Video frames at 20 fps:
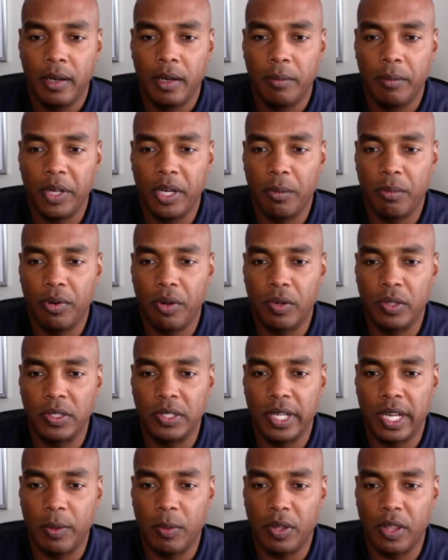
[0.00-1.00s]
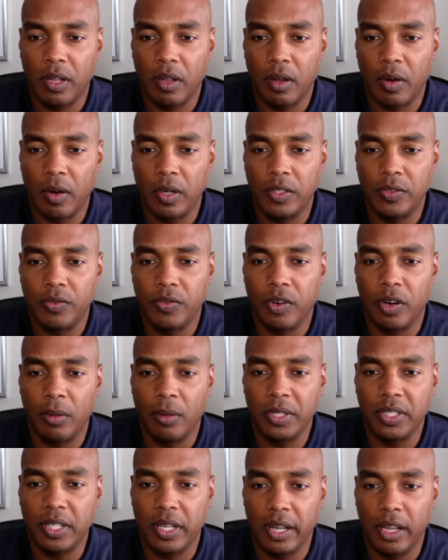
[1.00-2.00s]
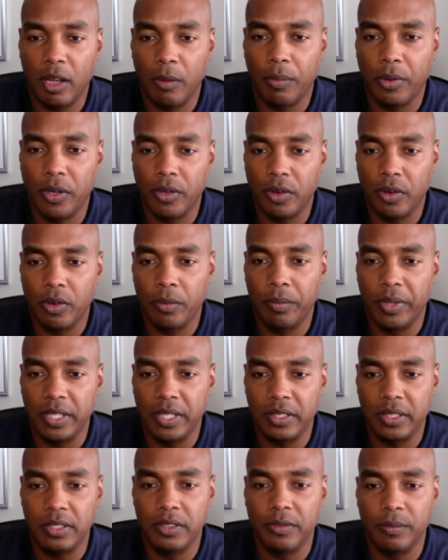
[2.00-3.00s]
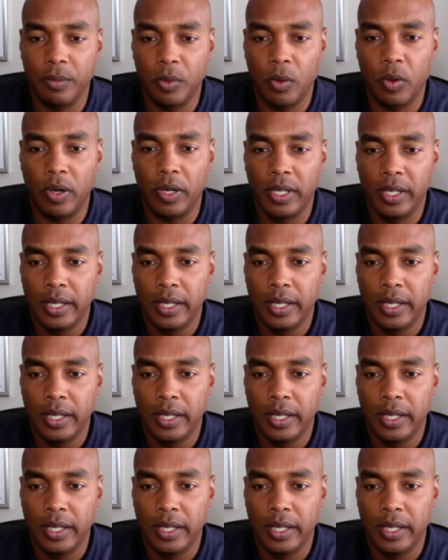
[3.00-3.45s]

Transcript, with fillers: mentor protege with a large firm that's going to help her grow her business more.